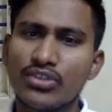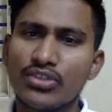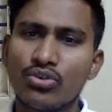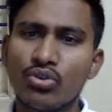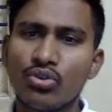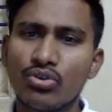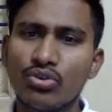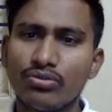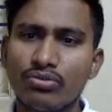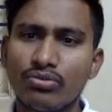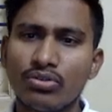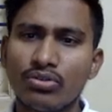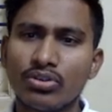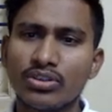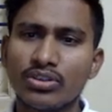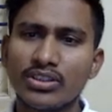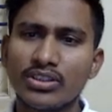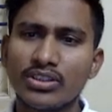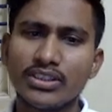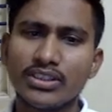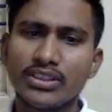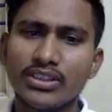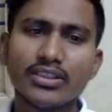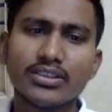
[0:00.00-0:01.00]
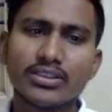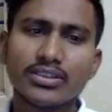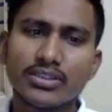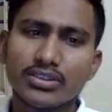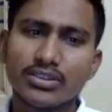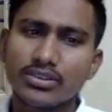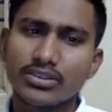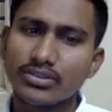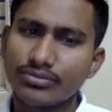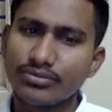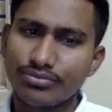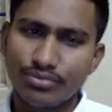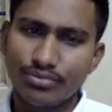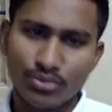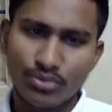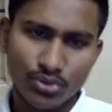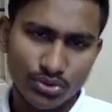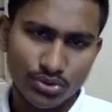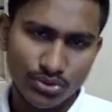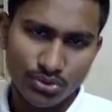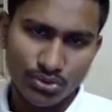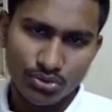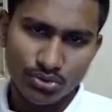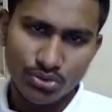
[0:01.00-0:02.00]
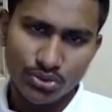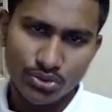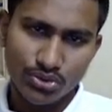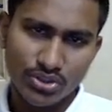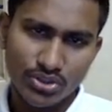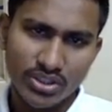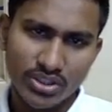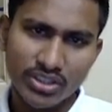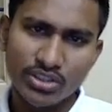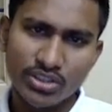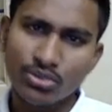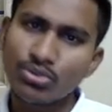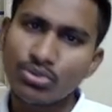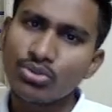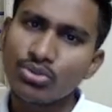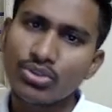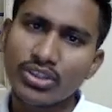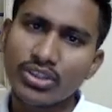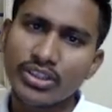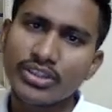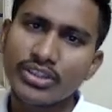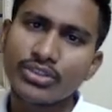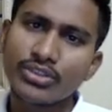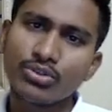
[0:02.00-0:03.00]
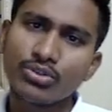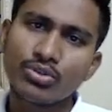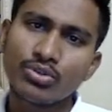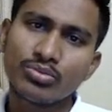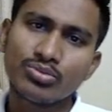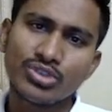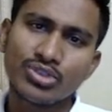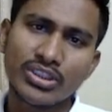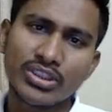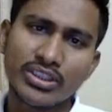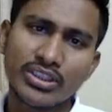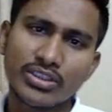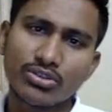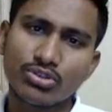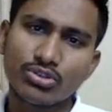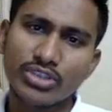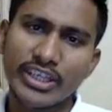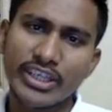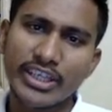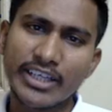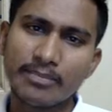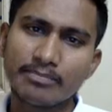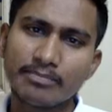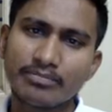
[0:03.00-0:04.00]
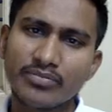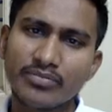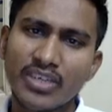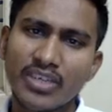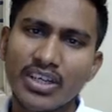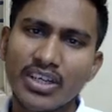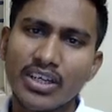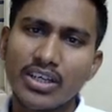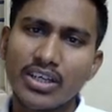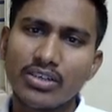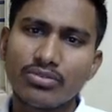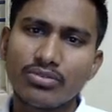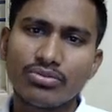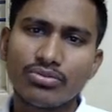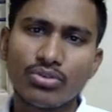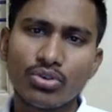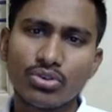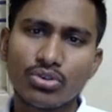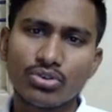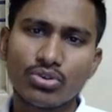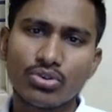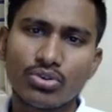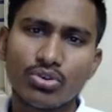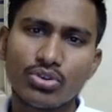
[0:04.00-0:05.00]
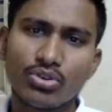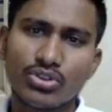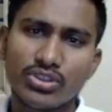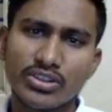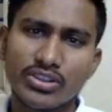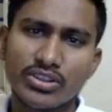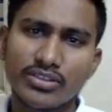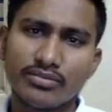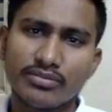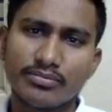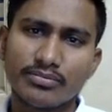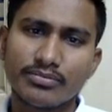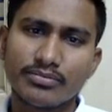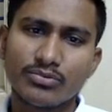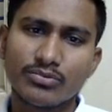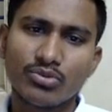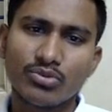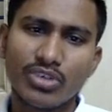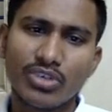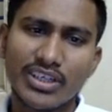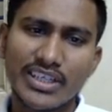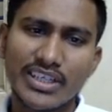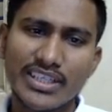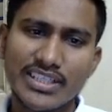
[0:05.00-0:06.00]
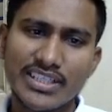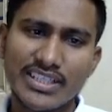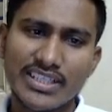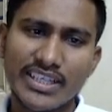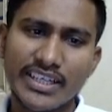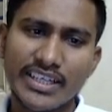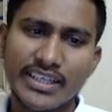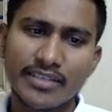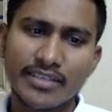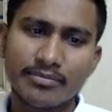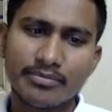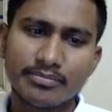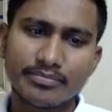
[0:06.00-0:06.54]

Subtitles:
go for the fourth question. You do third homework. Okay? Fourth question. What is it?